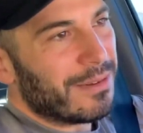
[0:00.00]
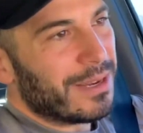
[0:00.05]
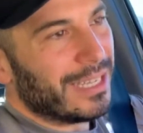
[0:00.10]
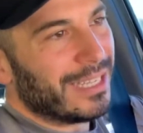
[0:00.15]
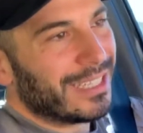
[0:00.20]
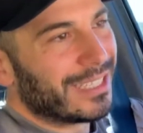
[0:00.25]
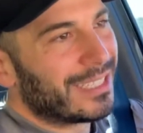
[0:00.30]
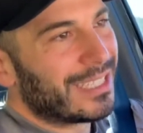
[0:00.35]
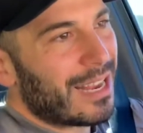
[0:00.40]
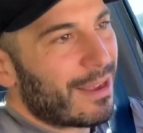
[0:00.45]

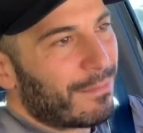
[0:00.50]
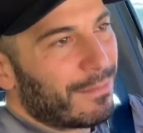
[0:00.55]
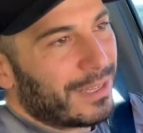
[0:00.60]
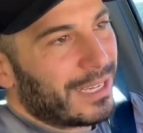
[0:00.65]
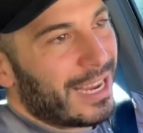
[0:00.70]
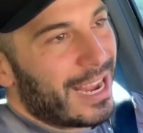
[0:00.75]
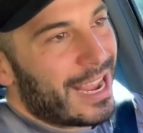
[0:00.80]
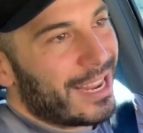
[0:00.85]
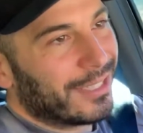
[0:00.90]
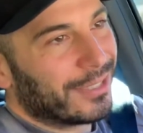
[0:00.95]
this definitely
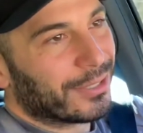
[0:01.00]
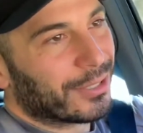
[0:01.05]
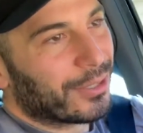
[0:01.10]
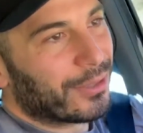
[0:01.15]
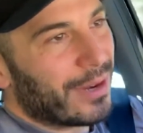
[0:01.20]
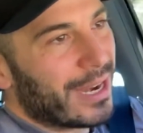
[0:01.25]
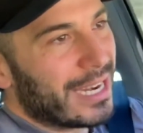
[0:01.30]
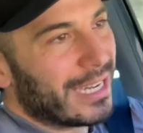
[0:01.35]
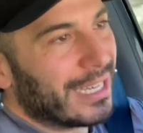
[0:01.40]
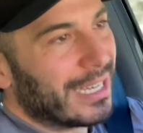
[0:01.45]
handles
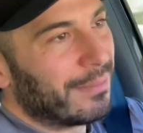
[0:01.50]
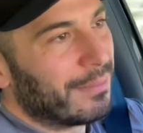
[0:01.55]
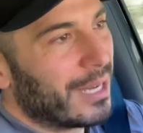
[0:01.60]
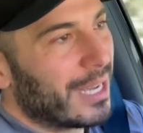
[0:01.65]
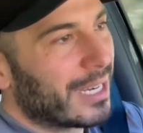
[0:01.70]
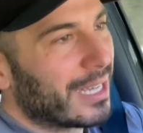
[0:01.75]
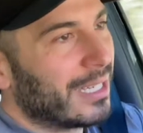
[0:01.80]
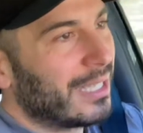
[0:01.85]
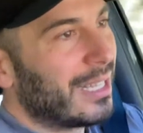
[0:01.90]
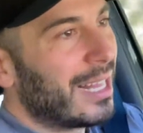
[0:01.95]
great, I'm not
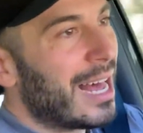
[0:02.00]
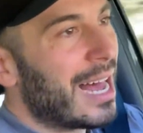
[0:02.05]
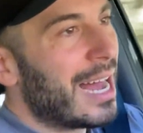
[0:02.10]
gonna lie.